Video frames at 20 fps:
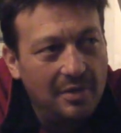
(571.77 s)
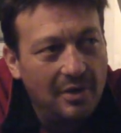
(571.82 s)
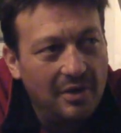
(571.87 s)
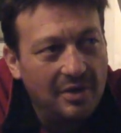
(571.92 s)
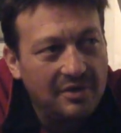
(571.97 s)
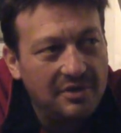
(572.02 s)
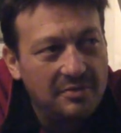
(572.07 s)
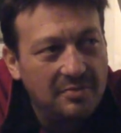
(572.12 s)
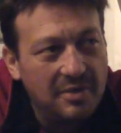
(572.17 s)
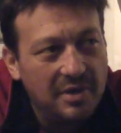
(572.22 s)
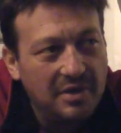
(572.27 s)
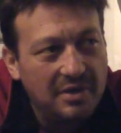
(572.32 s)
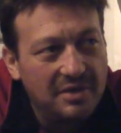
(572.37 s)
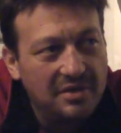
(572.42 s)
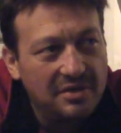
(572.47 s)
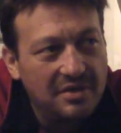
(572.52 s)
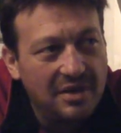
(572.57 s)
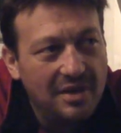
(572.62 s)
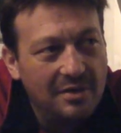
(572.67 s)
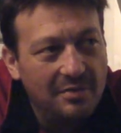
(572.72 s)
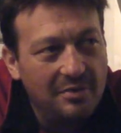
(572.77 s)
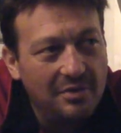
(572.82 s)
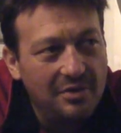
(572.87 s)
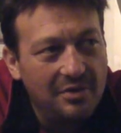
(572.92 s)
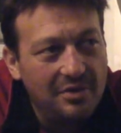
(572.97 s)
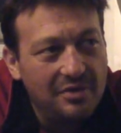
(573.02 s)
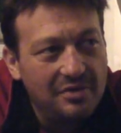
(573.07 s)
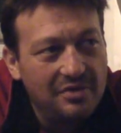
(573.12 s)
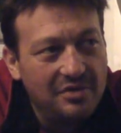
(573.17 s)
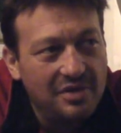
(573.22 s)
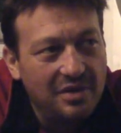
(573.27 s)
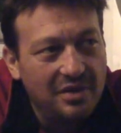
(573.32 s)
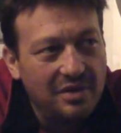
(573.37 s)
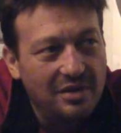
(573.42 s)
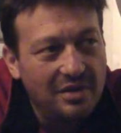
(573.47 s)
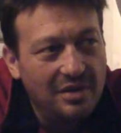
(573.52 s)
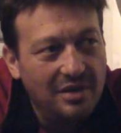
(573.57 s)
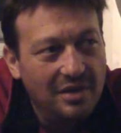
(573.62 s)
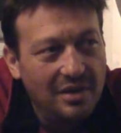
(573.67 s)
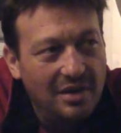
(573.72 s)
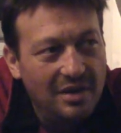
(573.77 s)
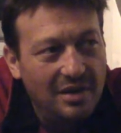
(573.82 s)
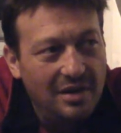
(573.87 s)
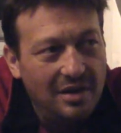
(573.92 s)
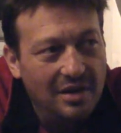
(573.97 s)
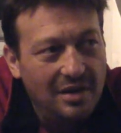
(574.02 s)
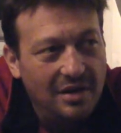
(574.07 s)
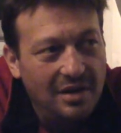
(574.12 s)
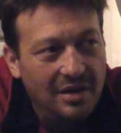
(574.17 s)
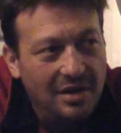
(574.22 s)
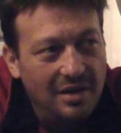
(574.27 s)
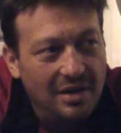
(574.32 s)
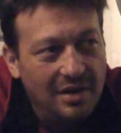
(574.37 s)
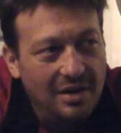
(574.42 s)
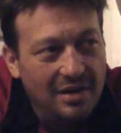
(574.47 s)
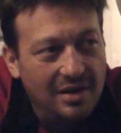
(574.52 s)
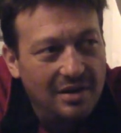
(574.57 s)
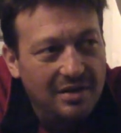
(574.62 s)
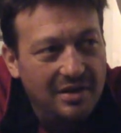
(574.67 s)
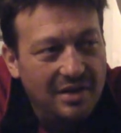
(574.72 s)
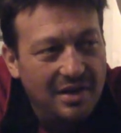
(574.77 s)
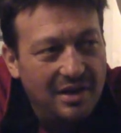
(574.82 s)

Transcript: I expect to start rehearsing the